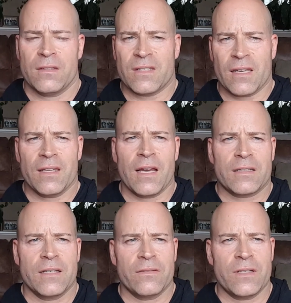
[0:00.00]
Daily
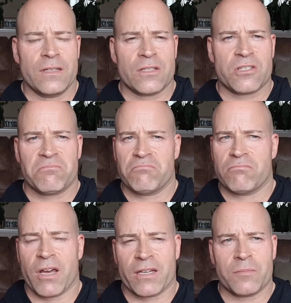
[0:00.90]
activities,
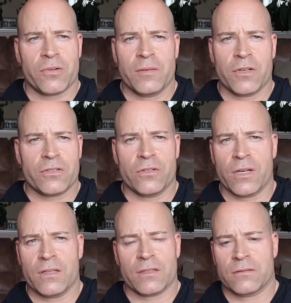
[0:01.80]
I can pretty much do
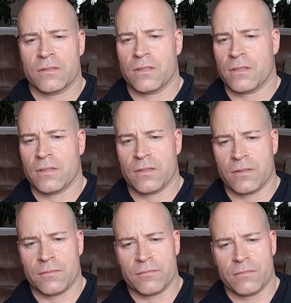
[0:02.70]
anything.
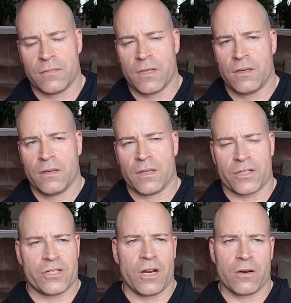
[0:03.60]

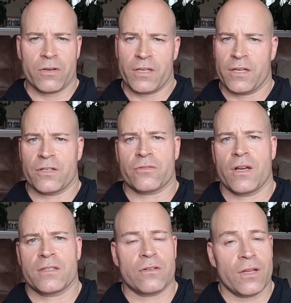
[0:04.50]
Like showering, getting
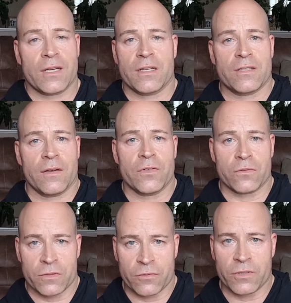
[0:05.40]
dressed, all that kind of stuff is
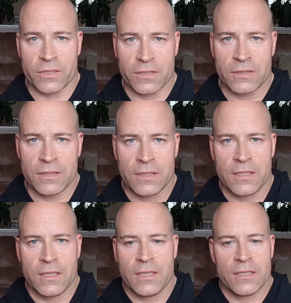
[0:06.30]
really, really good.
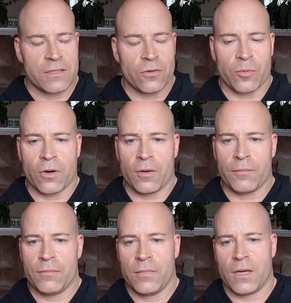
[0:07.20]
It's no
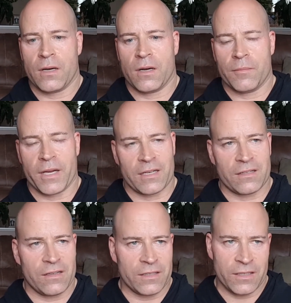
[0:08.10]
problem. I
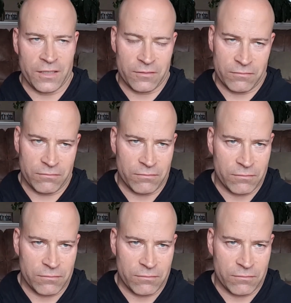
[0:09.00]
can clean.